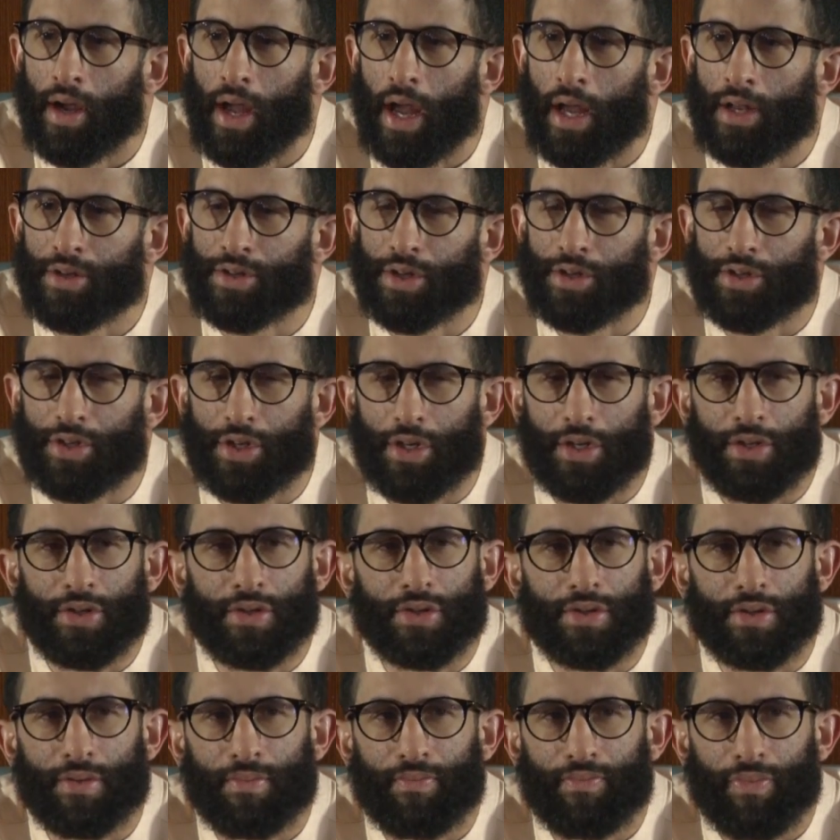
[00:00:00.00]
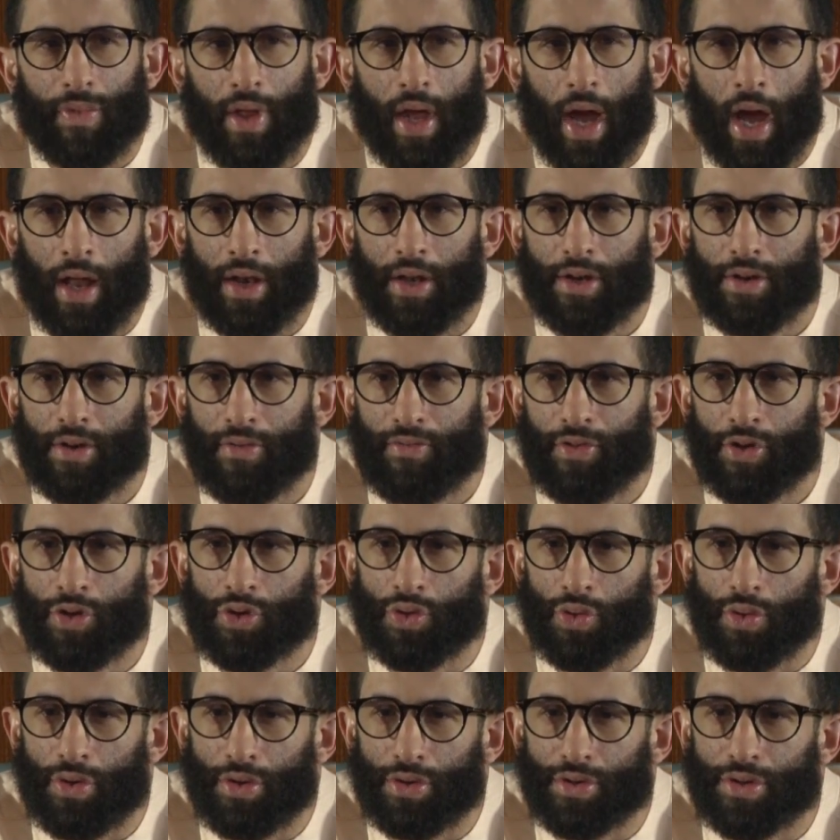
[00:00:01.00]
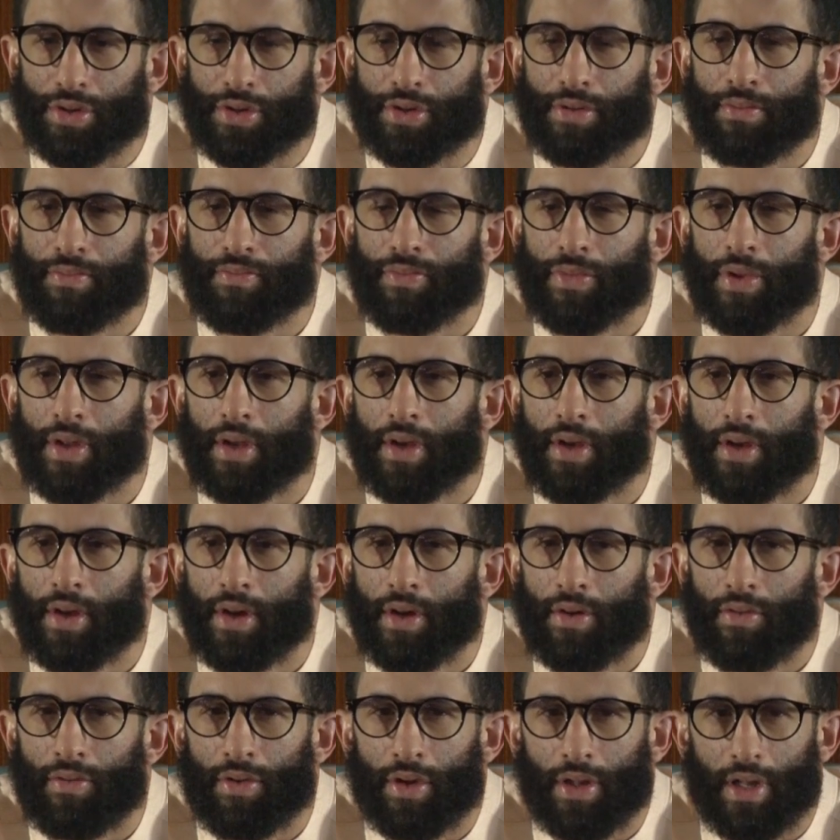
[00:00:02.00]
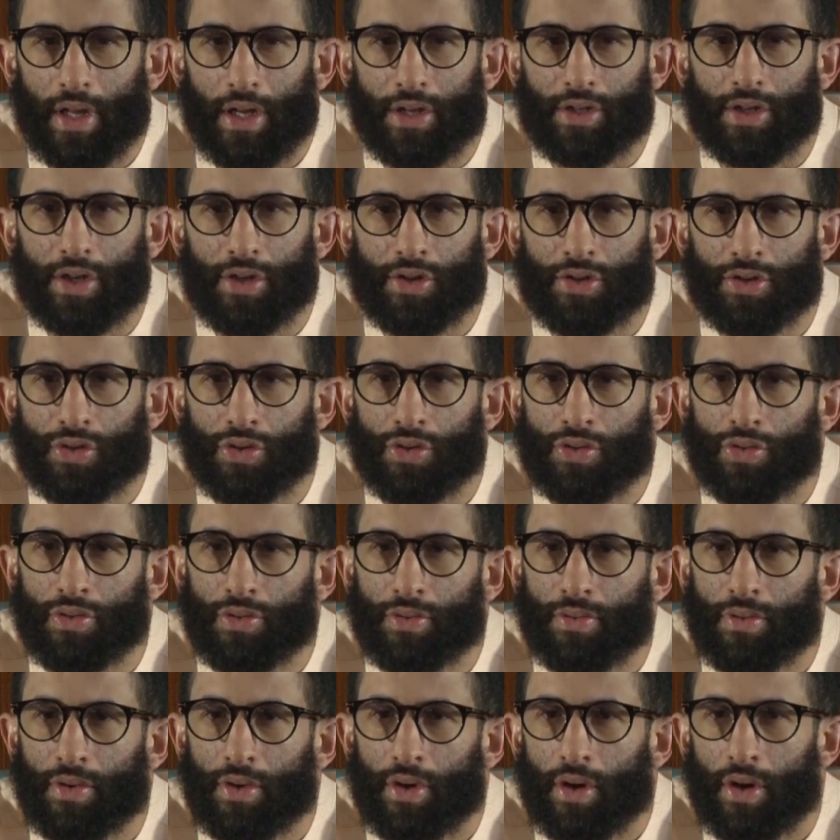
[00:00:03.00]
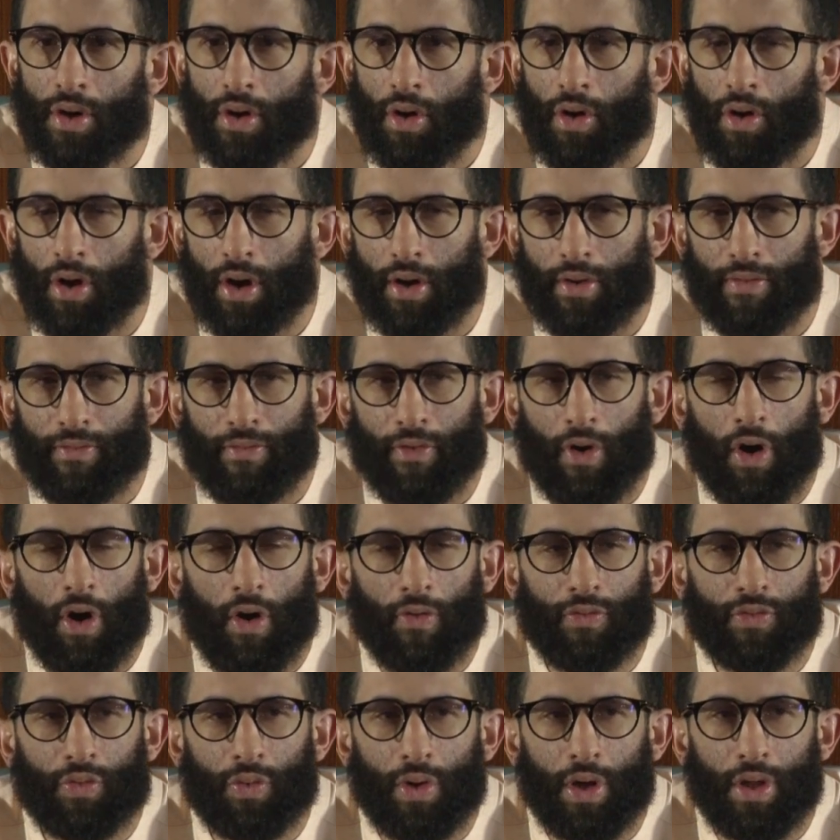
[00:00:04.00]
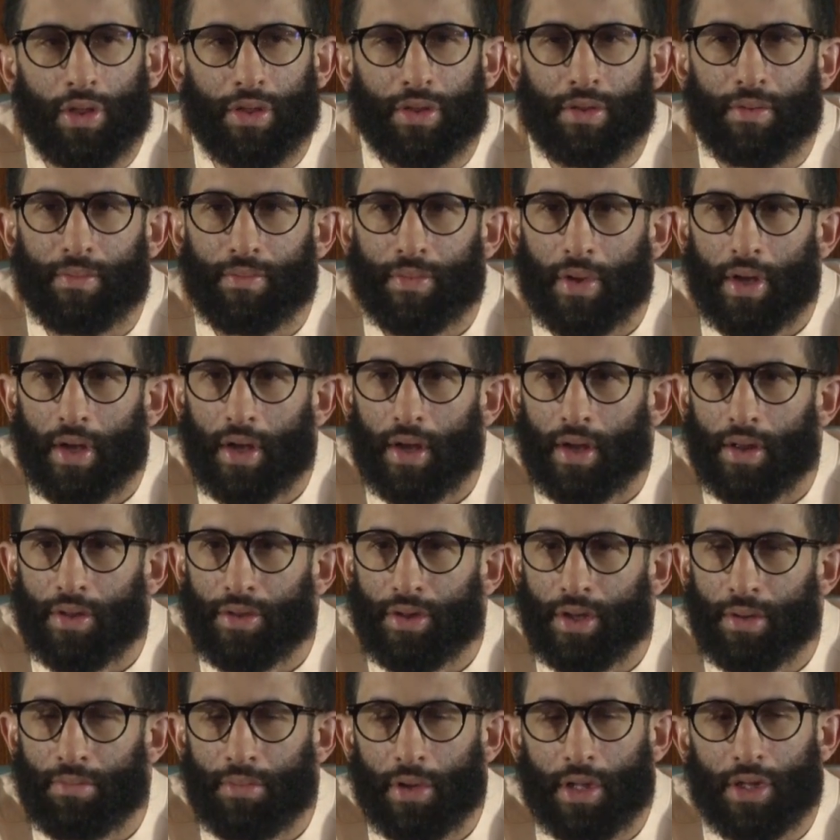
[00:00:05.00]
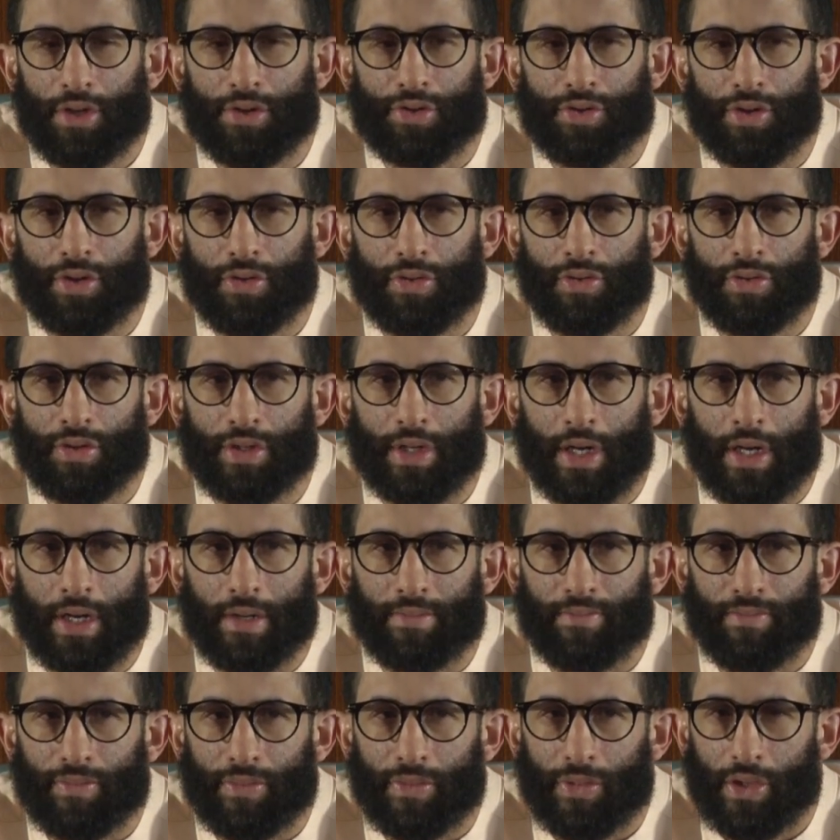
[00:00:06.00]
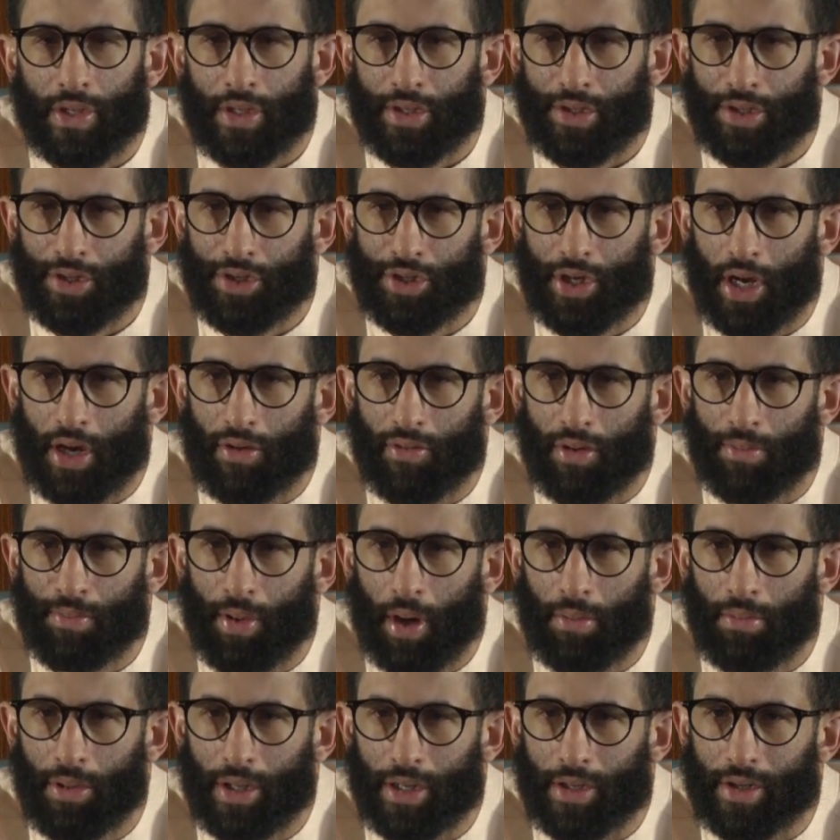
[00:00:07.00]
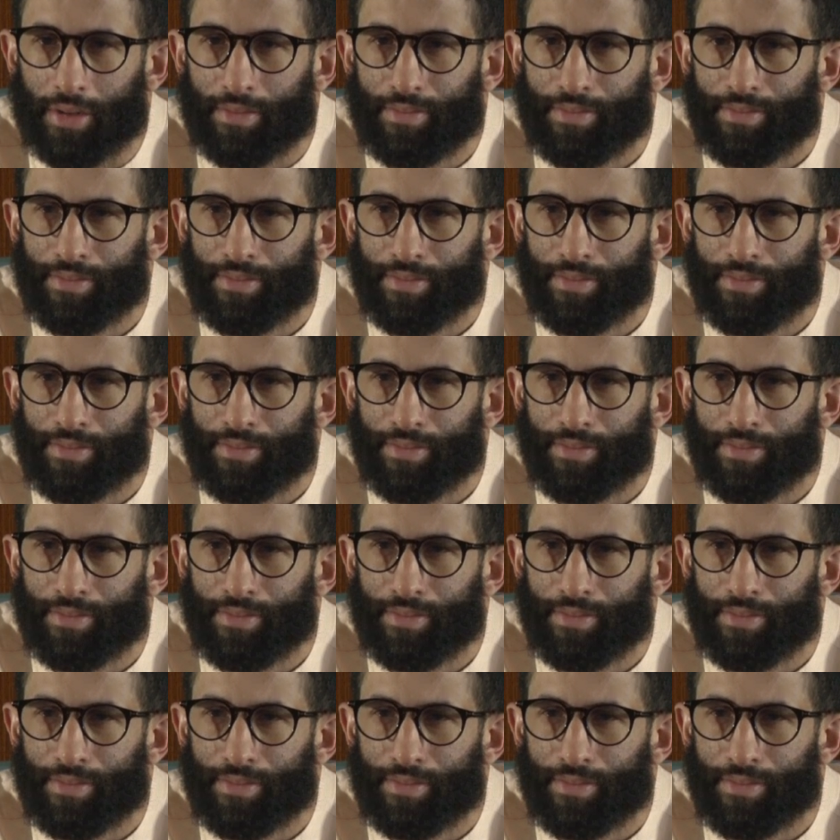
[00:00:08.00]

entities and individuals related to or involved with the military junta in Niger Republic.